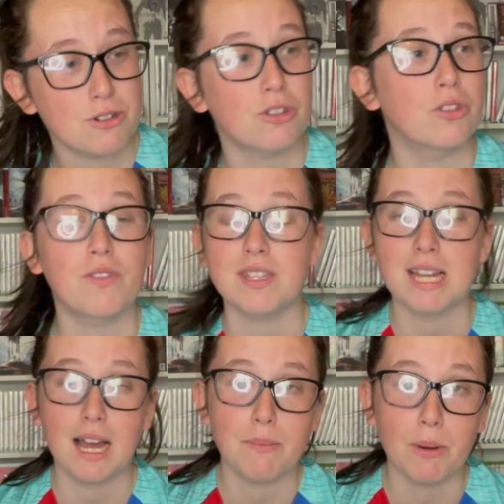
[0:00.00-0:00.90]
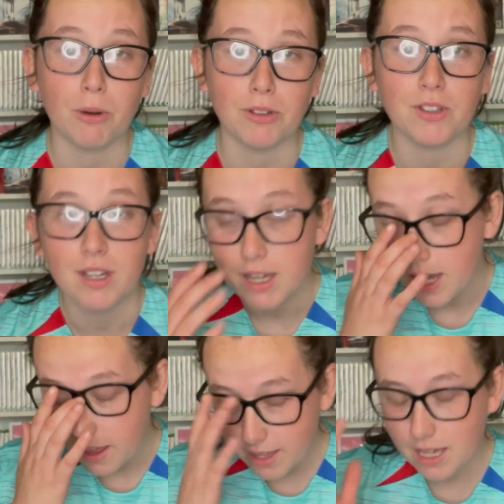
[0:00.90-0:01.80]
because of the time it was.
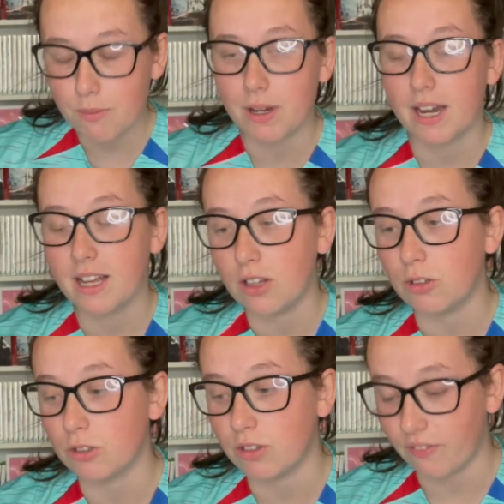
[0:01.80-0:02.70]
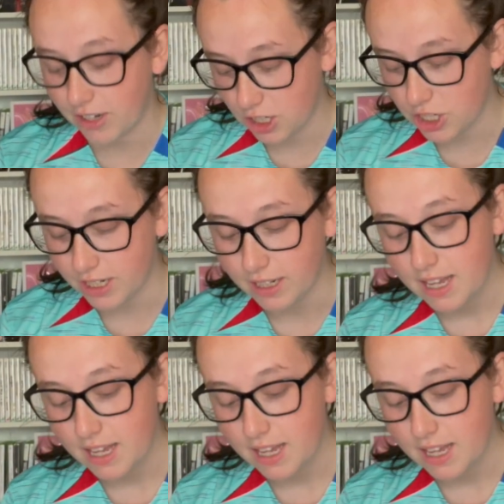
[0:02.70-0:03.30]
I think it were getting close to finishing.